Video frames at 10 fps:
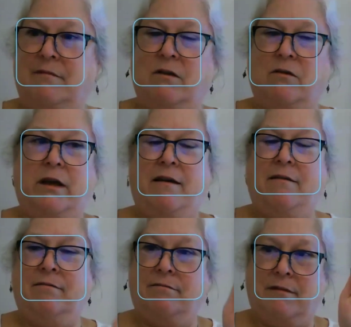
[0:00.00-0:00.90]
Okay,
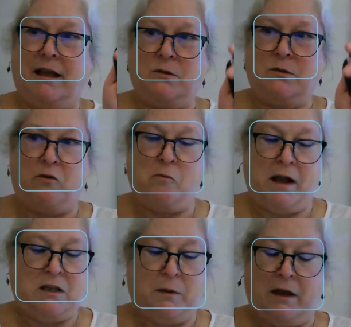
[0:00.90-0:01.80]
that's what it
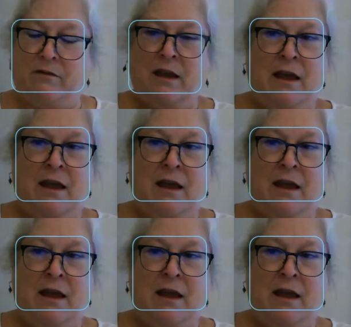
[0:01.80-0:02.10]
reminds me of.